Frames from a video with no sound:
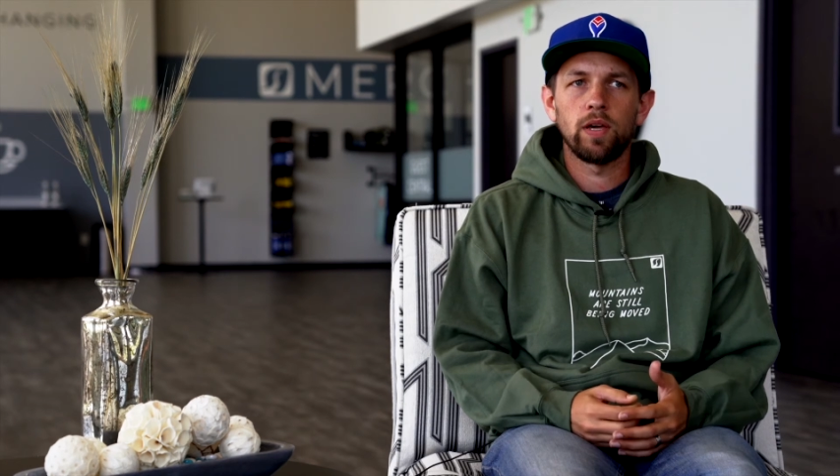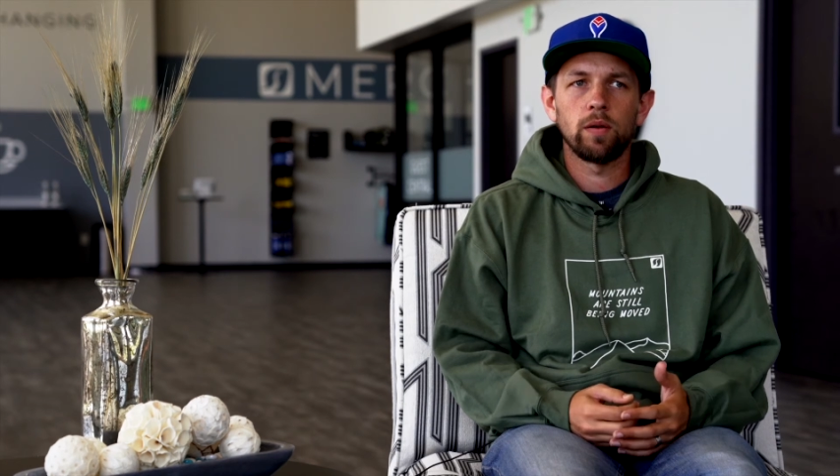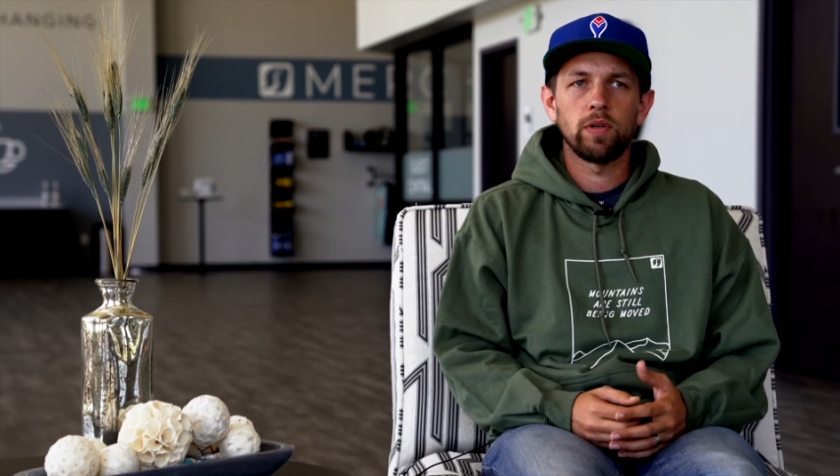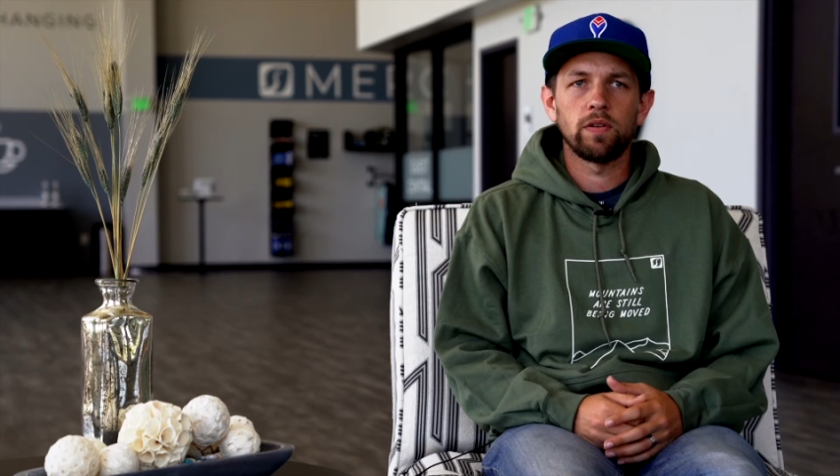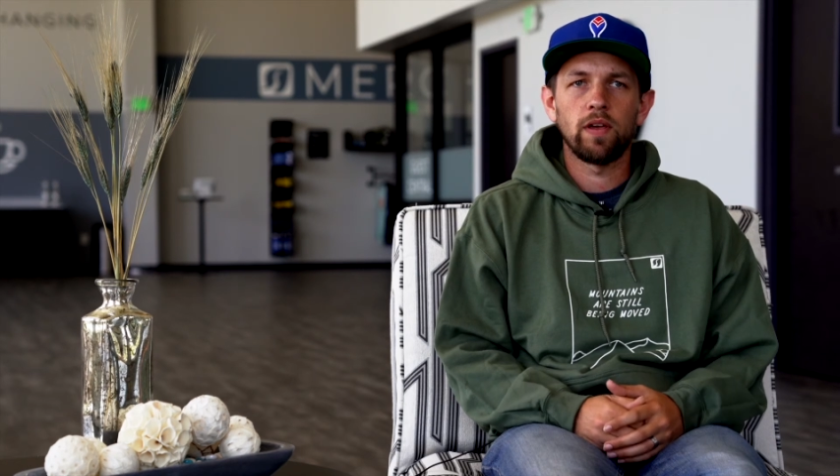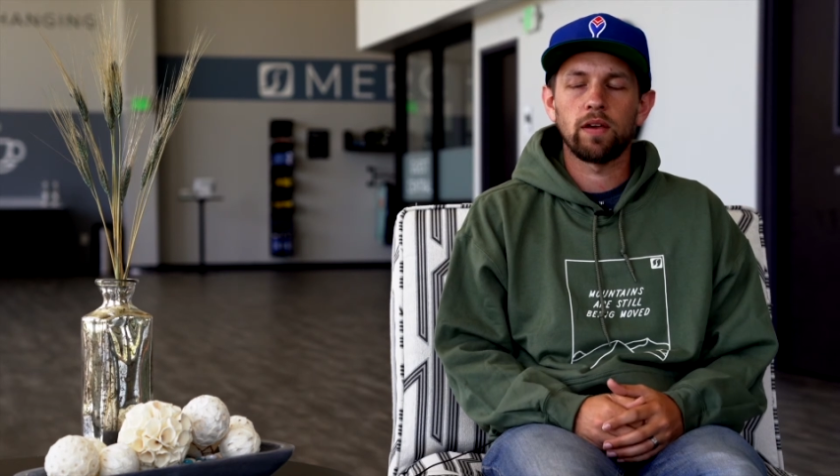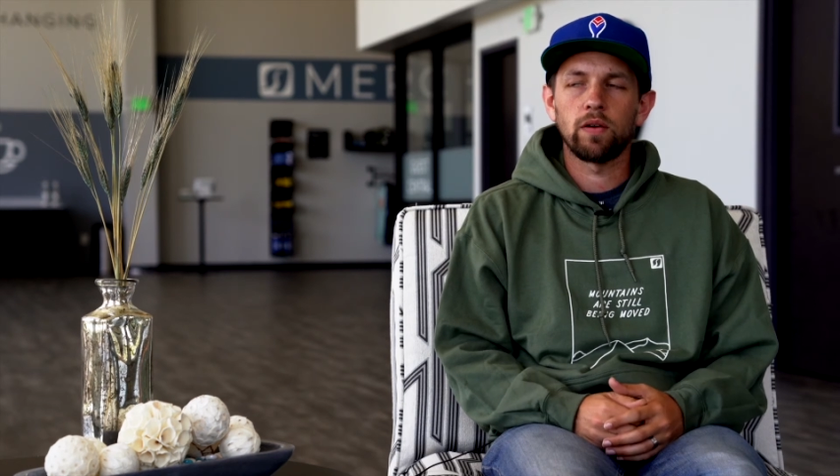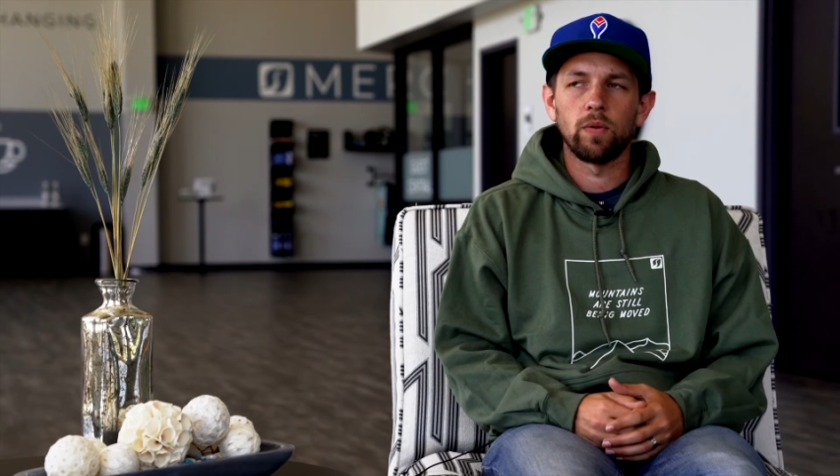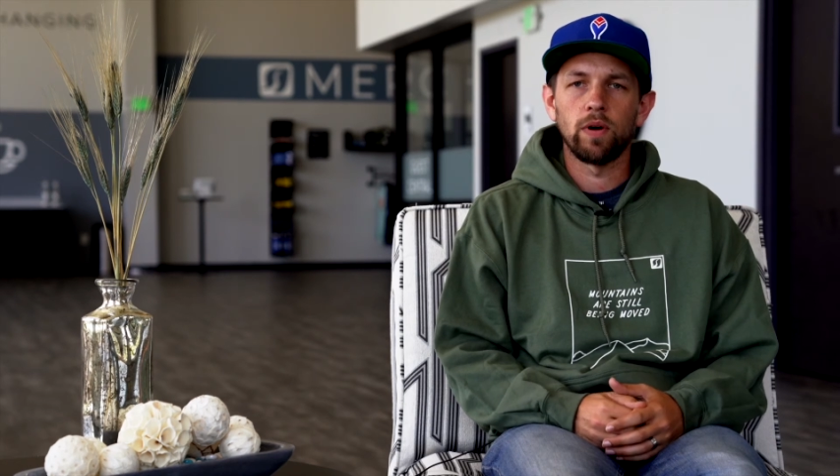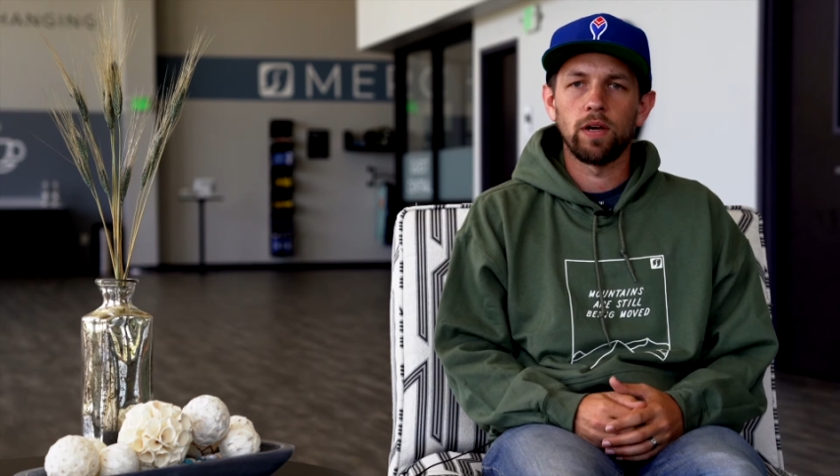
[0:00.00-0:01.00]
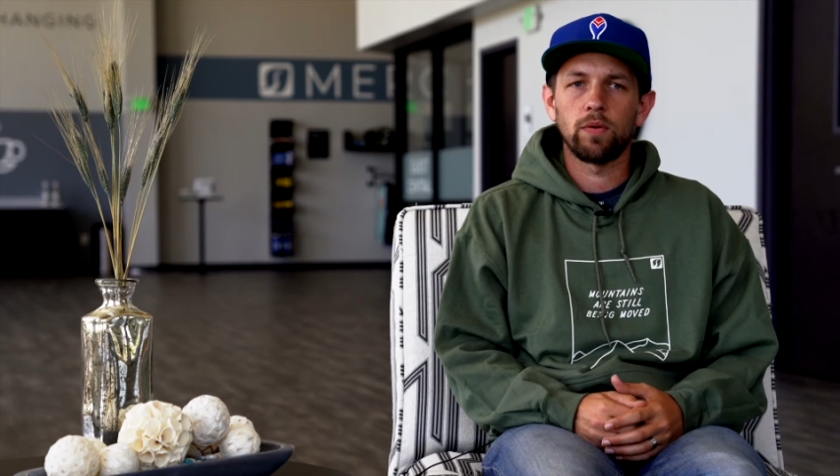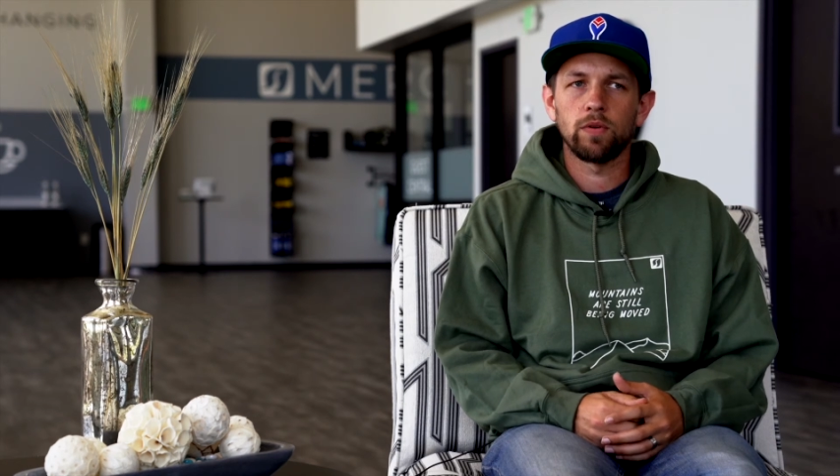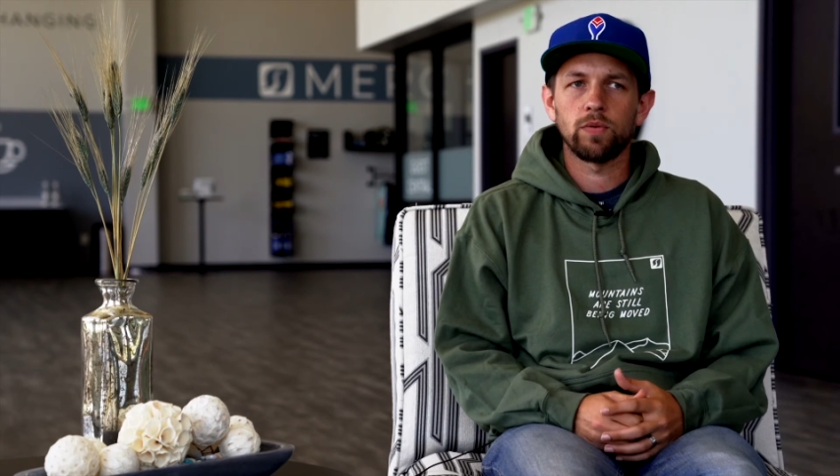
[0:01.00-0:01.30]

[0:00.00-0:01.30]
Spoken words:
can't be taken away.